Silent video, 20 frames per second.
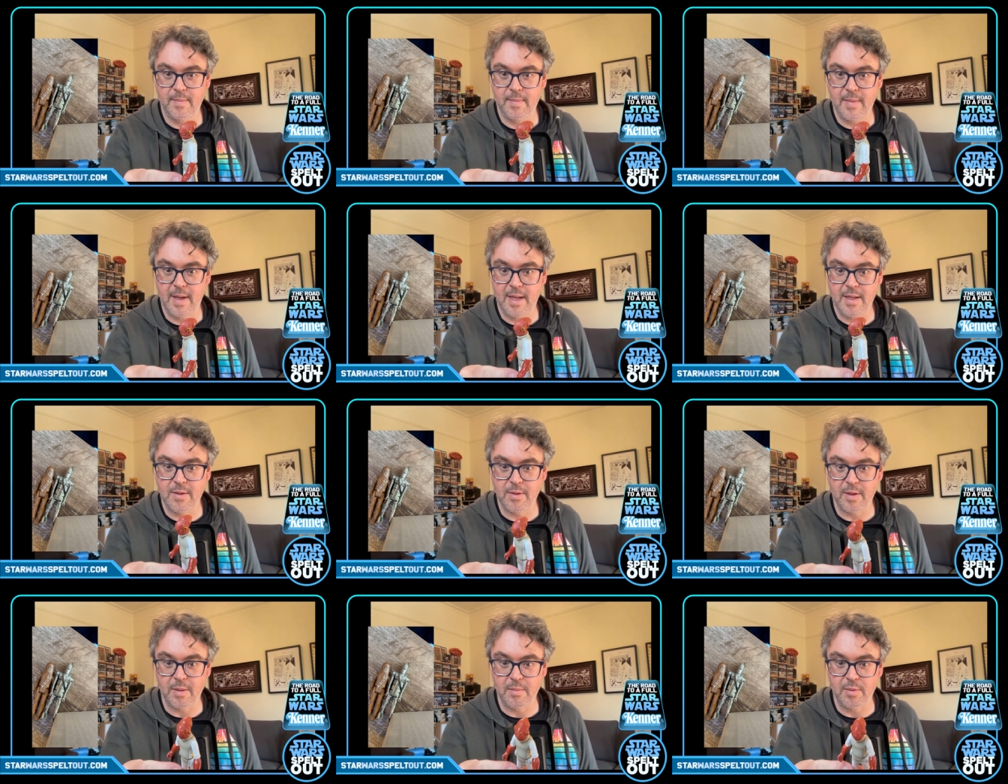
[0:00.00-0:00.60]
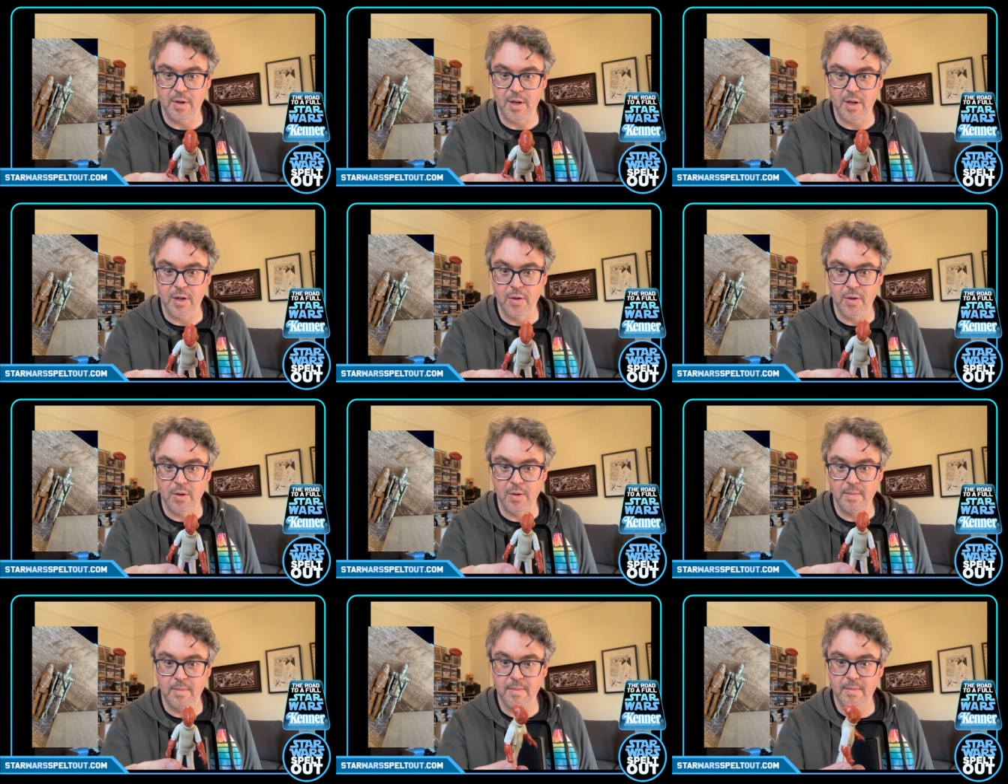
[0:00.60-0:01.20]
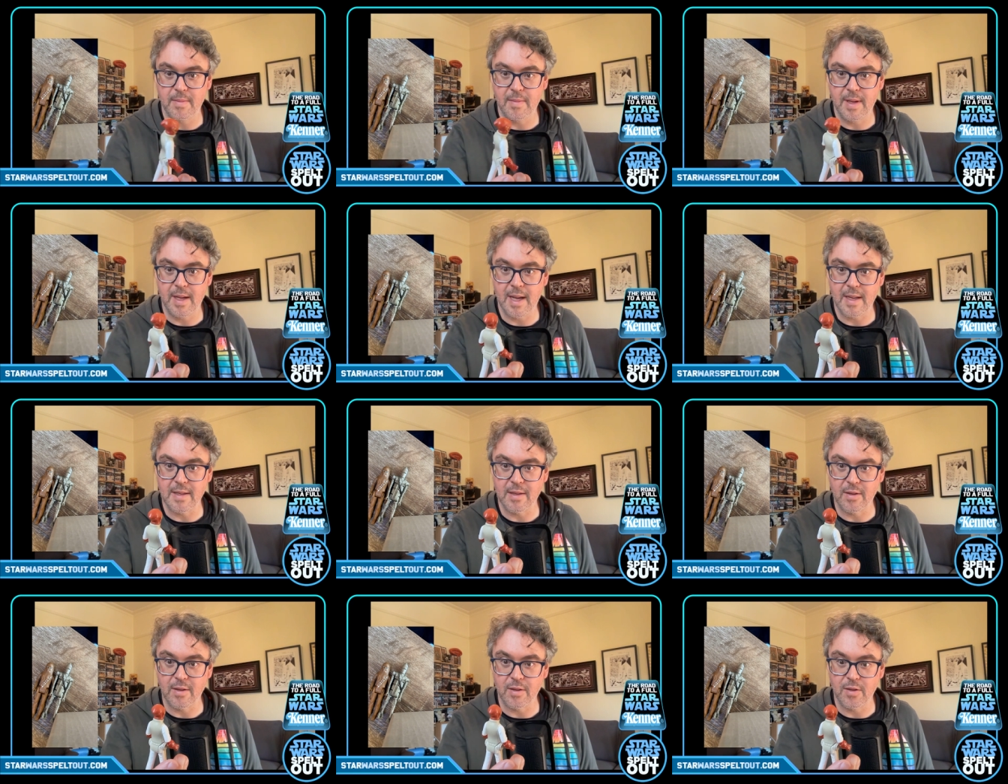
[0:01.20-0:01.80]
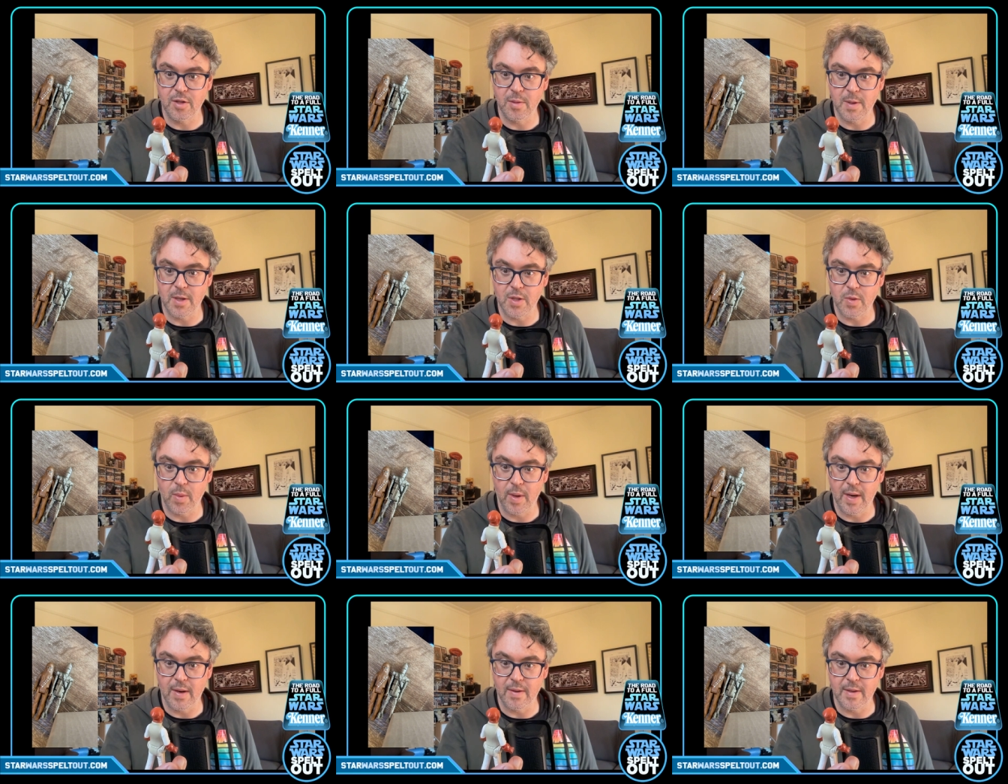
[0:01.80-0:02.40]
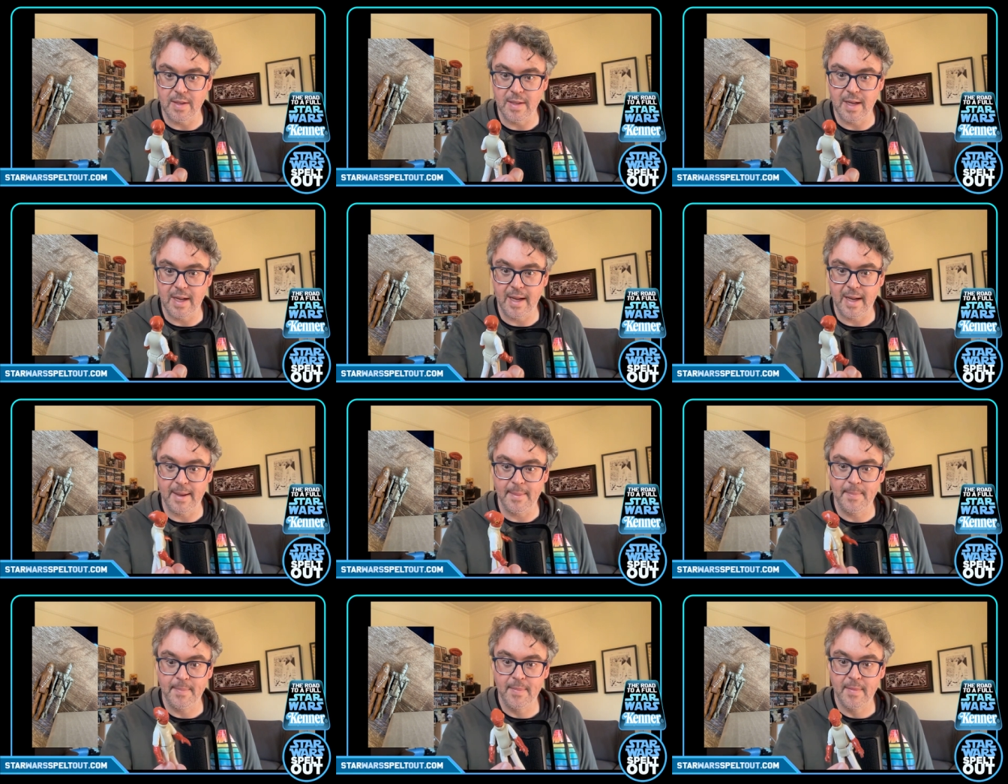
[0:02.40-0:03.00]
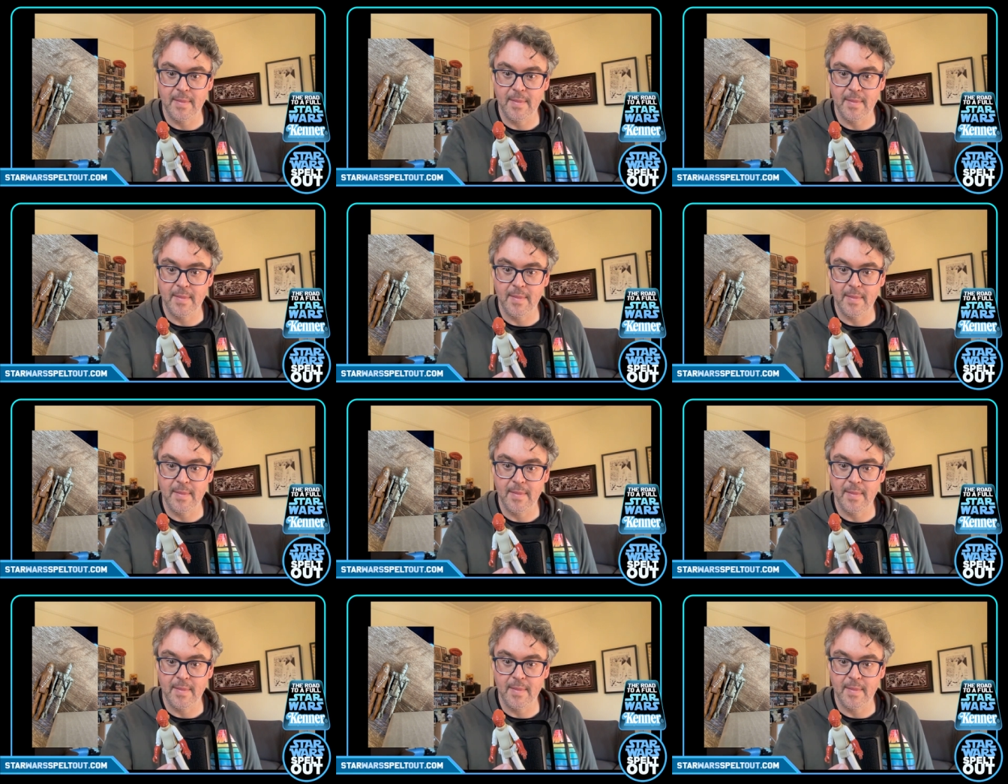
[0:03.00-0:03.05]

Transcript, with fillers: He's looking pretty good. He hasn't got too much wear and tear.